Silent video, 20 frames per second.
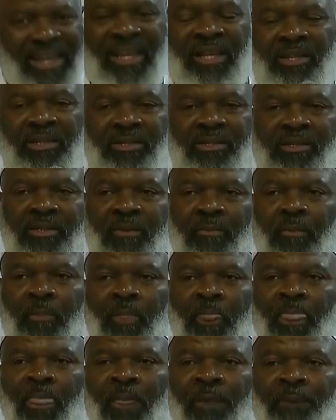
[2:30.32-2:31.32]
going to be in
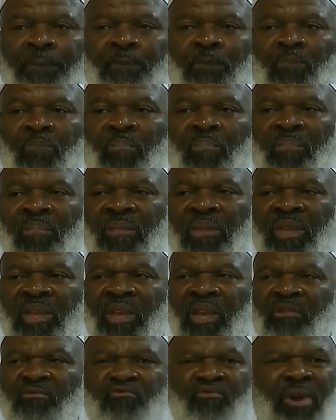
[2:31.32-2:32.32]
Dallas this
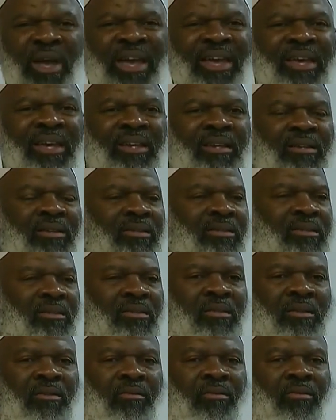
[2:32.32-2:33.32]
weekend in Garland, Texas
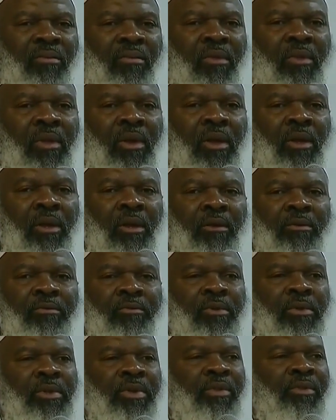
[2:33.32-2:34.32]
for a big
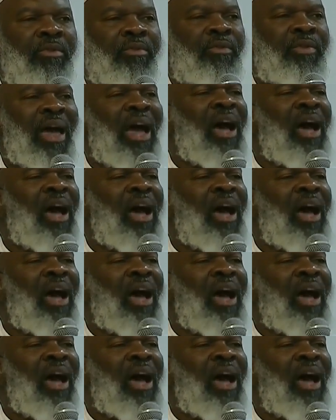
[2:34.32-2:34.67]
conference, and I brought